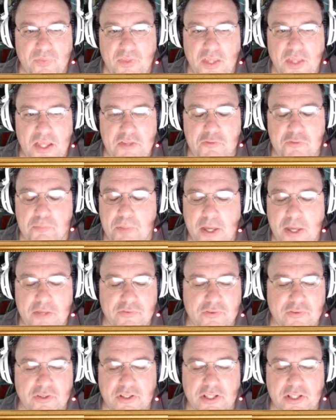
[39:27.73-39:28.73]
it's
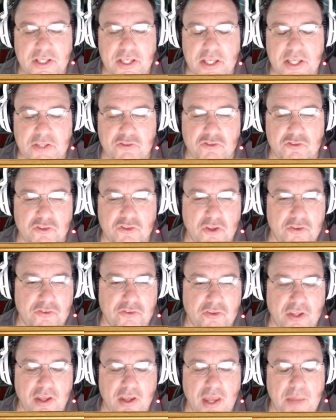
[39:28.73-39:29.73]
basically it's
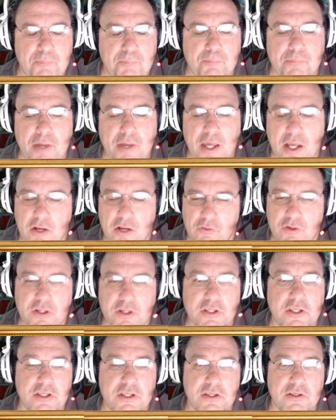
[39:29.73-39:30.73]
just a
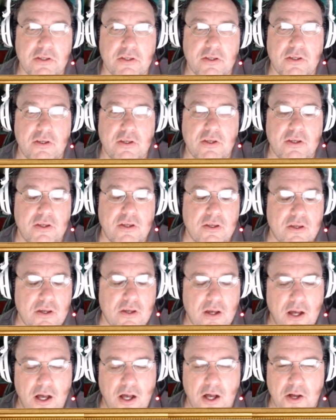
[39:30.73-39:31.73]
parody
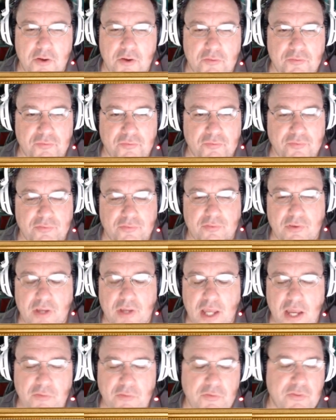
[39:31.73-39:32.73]
of
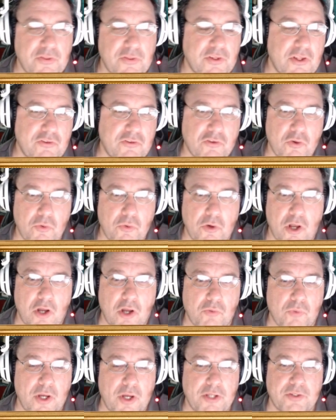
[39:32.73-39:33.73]
everything that's going
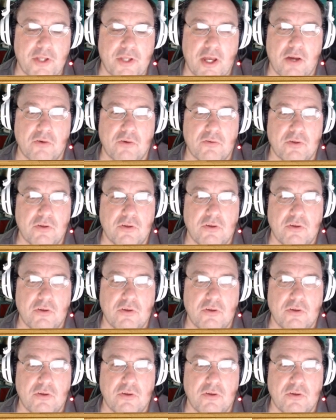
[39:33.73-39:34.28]
on right now.